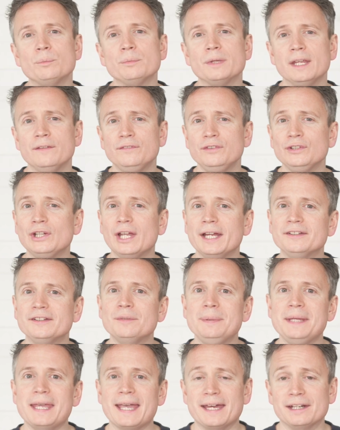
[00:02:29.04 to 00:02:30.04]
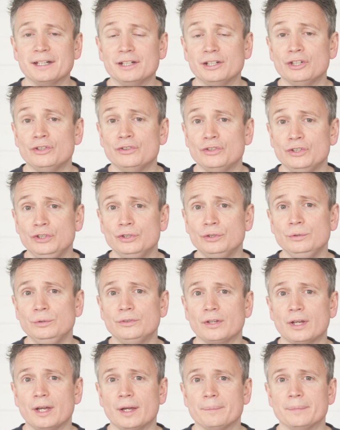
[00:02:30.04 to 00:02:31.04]
so if you'd like to be added as a
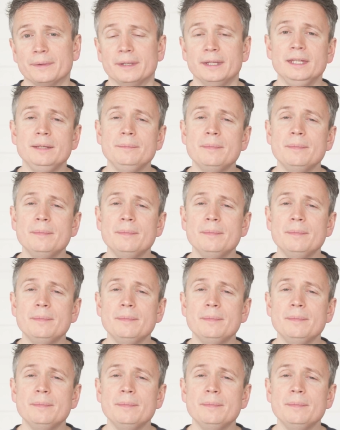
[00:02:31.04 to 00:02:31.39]
user,